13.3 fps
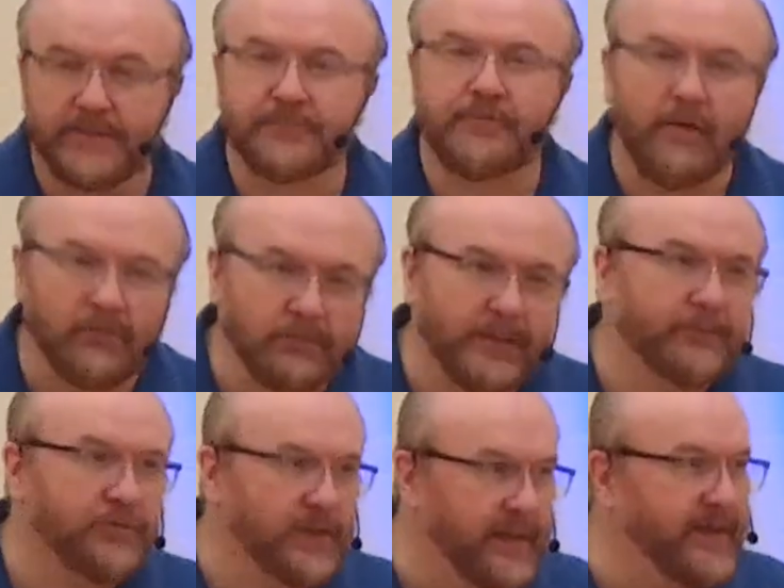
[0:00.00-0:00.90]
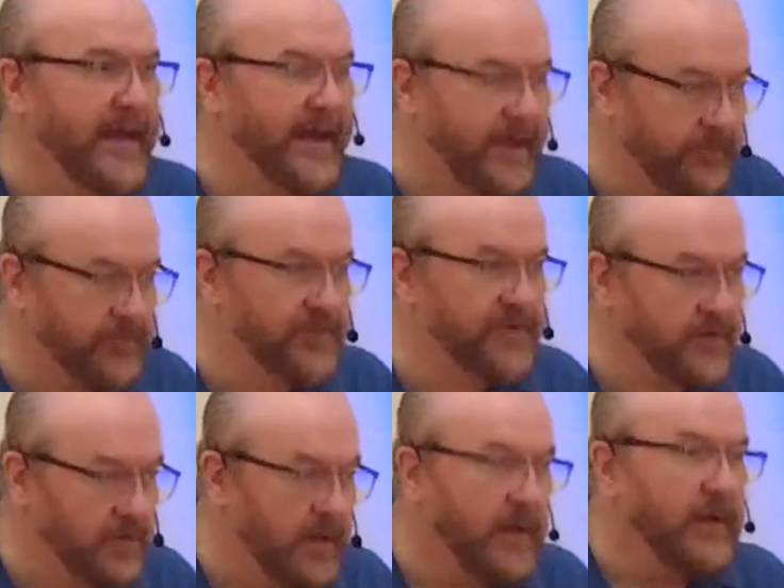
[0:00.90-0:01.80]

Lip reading: was probably pretty negative, too.